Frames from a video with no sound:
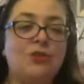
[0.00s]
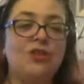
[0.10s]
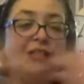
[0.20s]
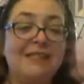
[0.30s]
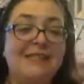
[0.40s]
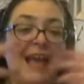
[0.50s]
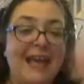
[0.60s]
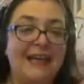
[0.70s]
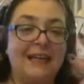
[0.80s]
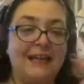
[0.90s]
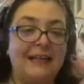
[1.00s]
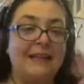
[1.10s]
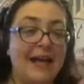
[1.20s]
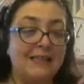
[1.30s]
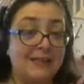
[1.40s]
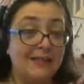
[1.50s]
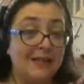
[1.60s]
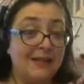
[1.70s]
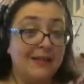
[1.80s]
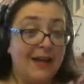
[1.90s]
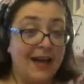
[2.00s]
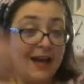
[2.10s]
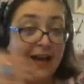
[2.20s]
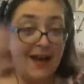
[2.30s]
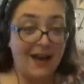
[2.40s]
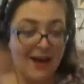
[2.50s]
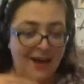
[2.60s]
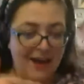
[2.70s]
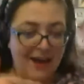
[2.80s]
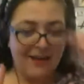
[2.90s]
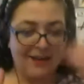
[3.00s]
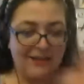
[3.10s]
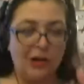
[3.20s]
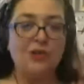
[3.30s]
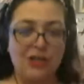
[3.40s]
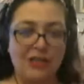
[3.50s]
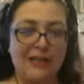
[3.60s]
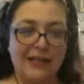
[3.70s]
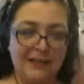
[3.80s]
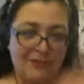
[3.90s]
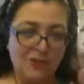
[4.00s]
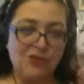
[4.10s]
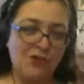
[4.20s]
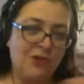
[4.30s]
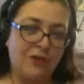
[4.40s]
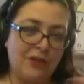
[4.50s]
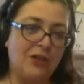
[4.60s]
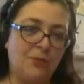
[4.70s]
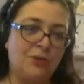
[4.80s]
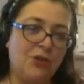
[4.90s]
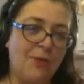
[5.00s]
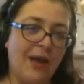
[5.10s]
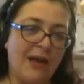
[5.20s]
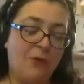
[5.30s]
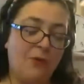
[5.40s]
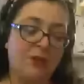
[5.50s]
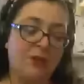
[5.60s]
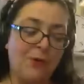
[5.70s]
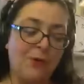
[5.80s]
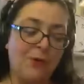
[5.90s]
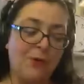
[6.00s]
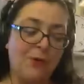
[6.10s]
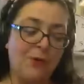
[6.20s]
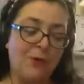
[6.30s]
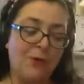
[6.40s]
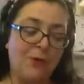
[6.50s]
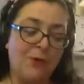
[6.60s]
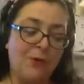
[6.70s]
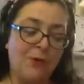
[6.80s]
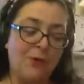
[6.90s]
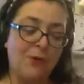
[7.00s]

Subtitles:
what she's saying, and that's logically the story that you would come out with. But what if